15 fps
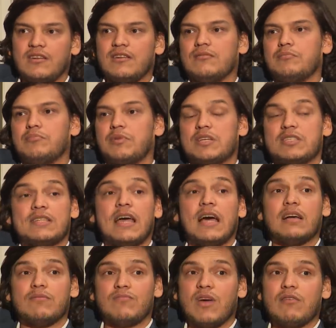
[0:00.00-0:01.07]
and because they
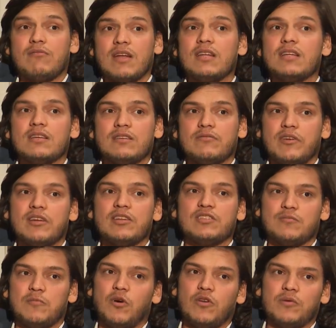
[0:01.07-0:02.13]
are they are very very
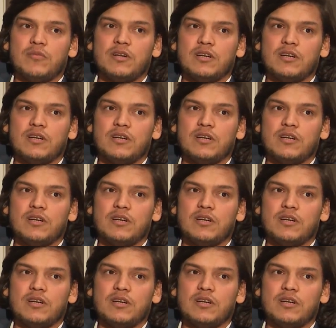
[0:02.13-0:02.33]
small,